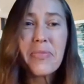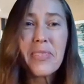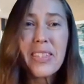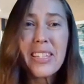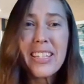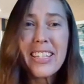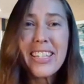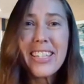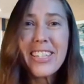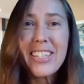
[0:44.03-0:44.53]

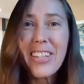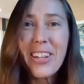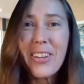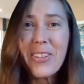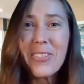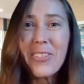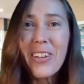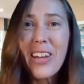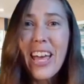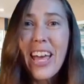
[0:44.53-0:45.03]

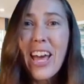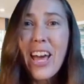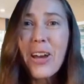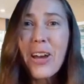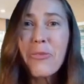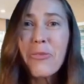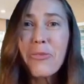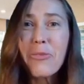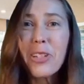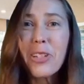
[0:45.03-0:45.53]
So
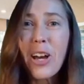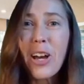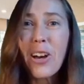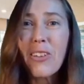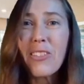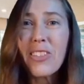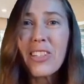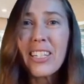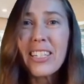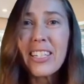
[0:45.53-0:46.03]
hopefully
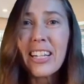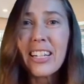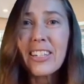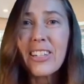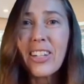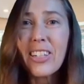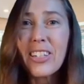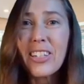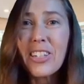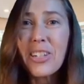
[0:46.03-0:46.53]
all this
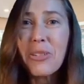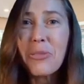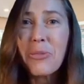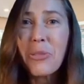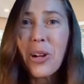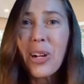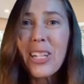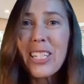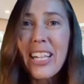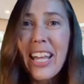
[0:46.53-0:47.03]
technology
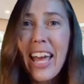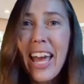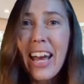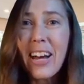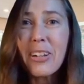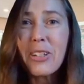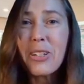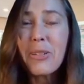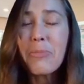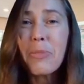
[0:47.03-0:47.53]
works
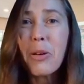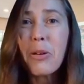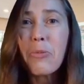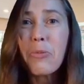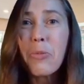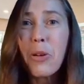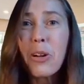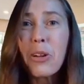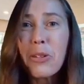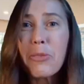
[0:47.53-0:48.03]
out. But
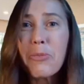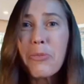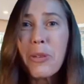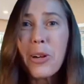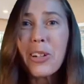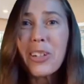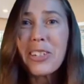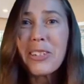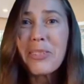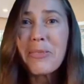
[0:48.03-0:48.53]

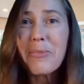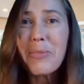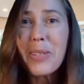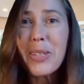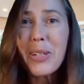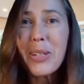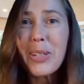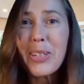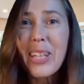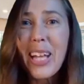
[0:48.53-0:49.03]
welcome.
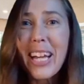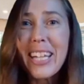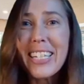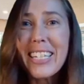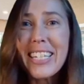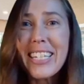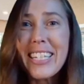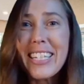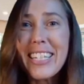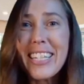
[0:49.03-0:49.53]
So glad
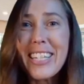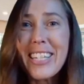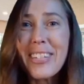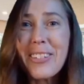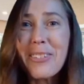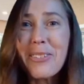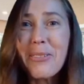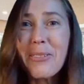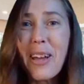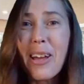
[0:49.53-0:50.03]
to see
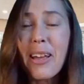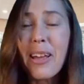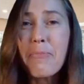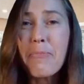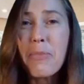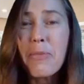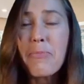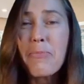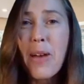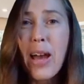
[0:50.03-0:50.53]
you and
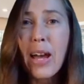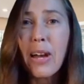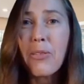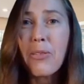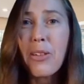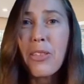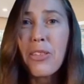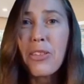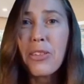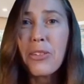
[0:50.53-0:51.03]
be back
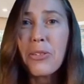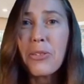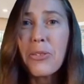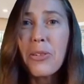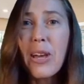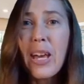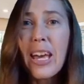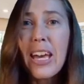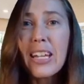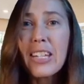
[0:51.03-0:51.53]
with you
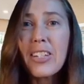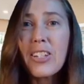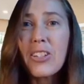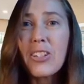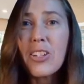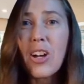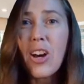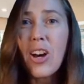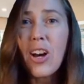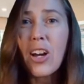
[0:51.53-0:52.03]
to
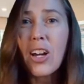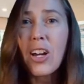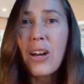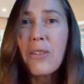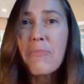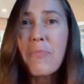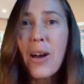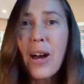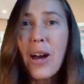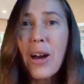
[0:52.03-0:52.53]
talk
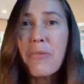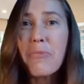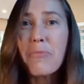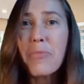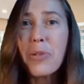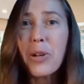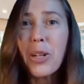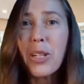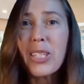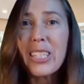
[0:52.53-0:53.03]
about
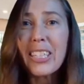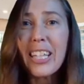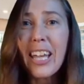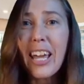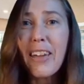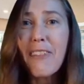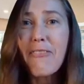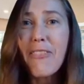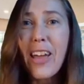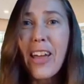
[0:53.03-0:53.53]
books,
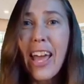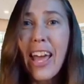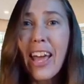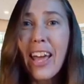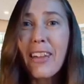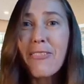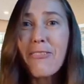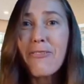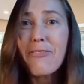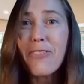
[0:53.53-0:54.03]
life,
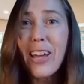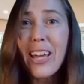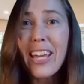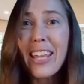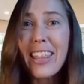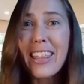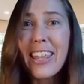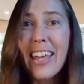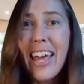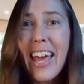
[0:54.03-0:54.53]
and
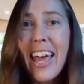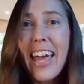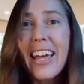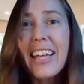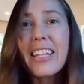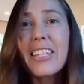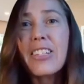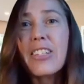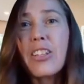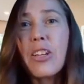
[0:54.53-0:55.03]
faith.
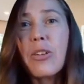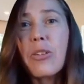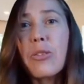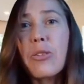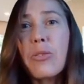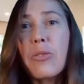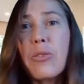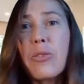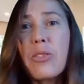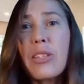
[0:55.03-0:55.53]

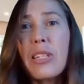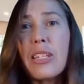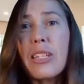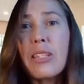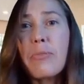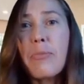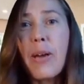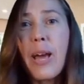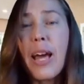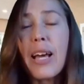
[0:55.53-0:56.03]
So
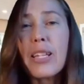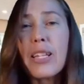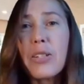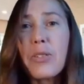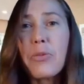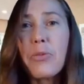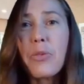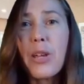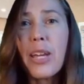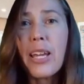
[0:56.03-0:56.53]
this
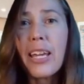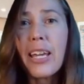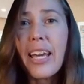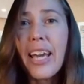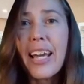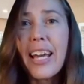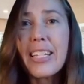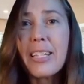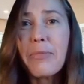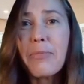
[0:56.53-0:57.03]
past week
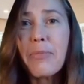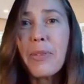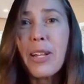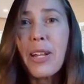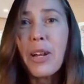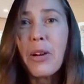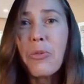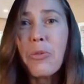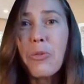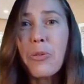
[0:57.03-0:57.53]
has
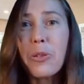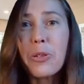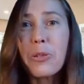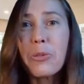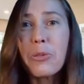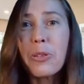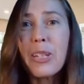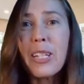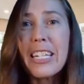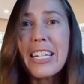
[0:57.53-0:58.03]
been a
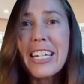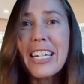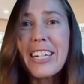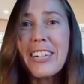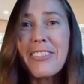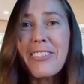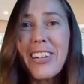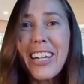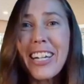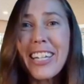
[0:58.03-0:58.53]
whirlwind
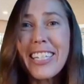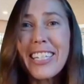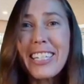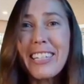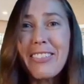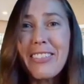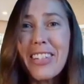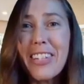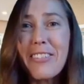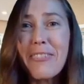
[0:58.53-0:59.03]
of
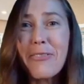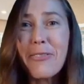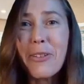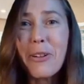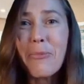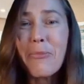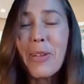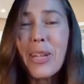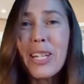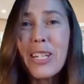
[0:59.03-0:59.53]
activity
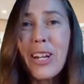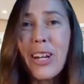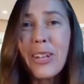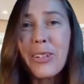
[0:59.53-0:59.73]
for me, not